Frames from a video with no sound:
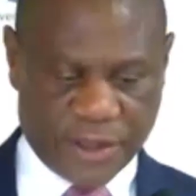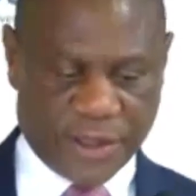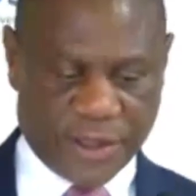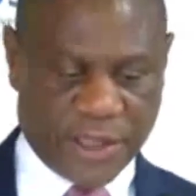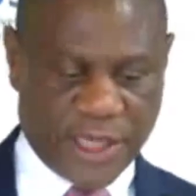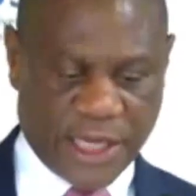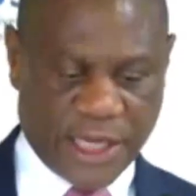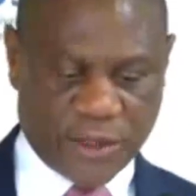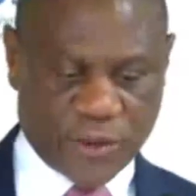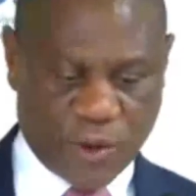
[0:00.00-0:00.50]

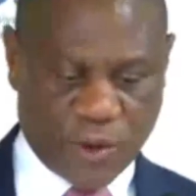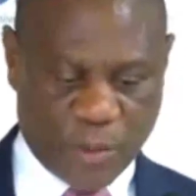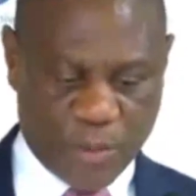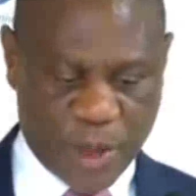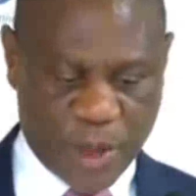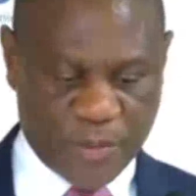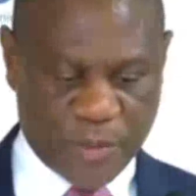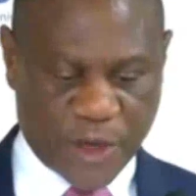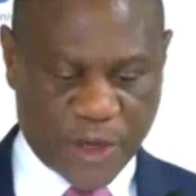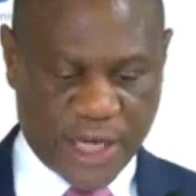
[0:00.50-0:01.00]
that
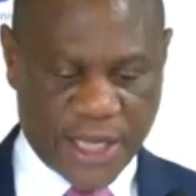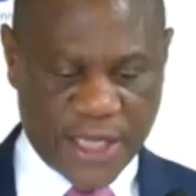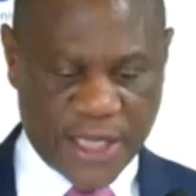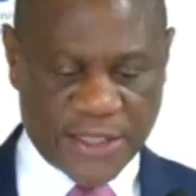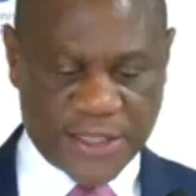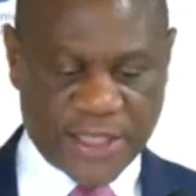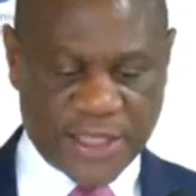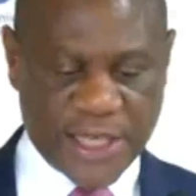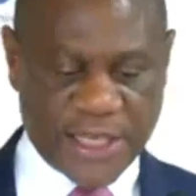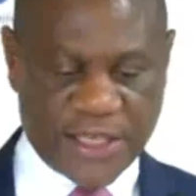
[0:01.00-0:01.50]

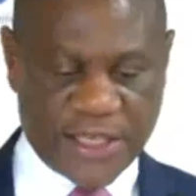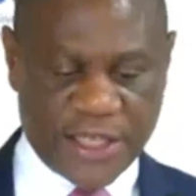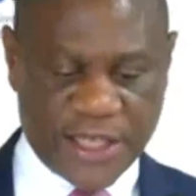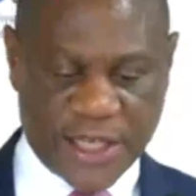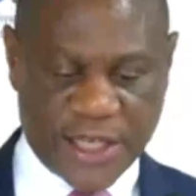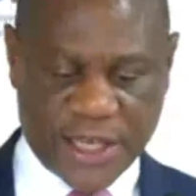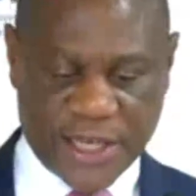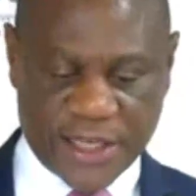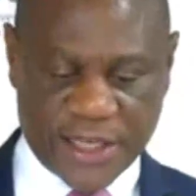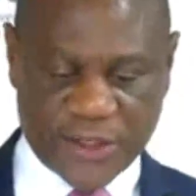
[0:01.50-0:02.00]
commemorates 30
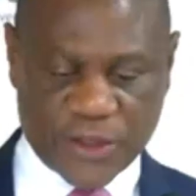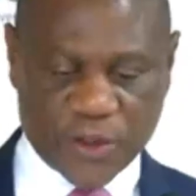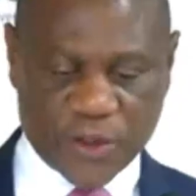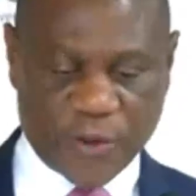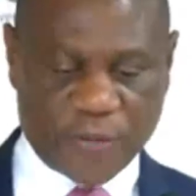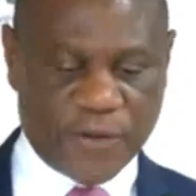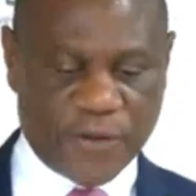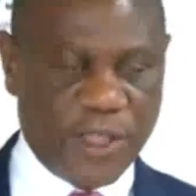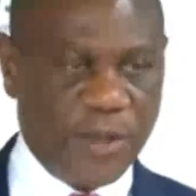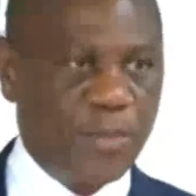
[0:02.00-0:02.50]
years
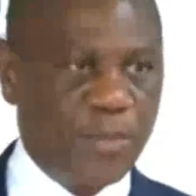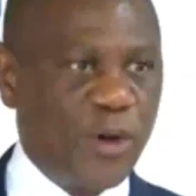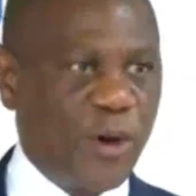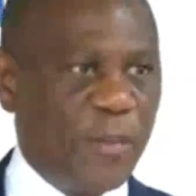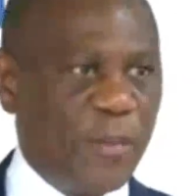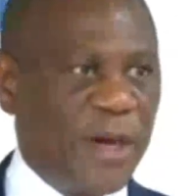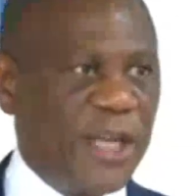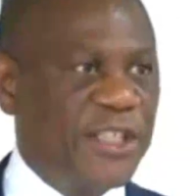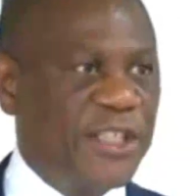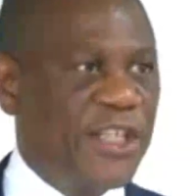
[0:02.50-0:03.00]
of
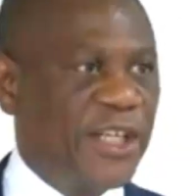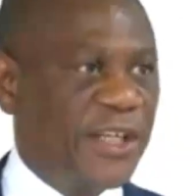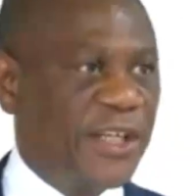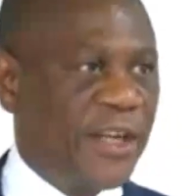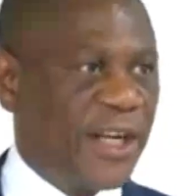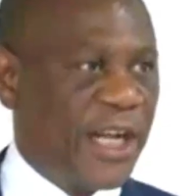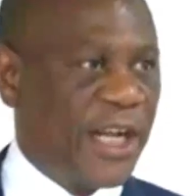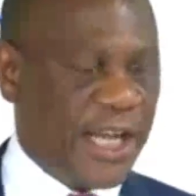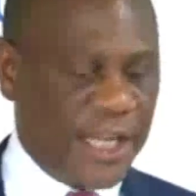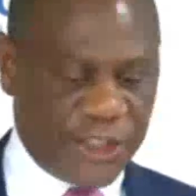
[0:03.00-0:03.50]
diplomatic
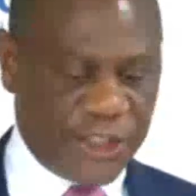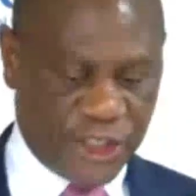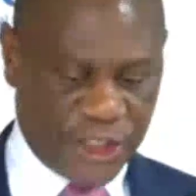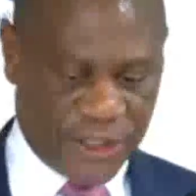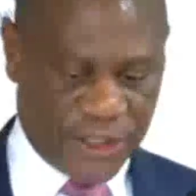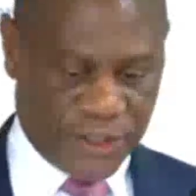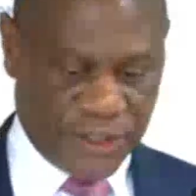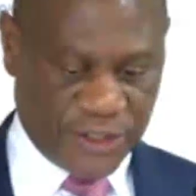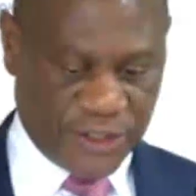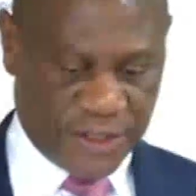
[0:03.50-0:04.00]

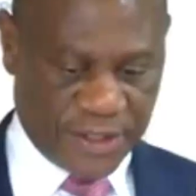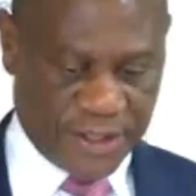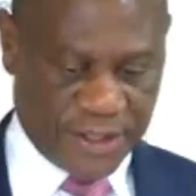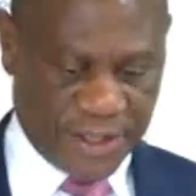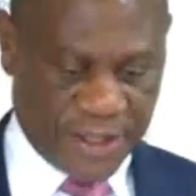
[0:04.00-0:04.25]
relations,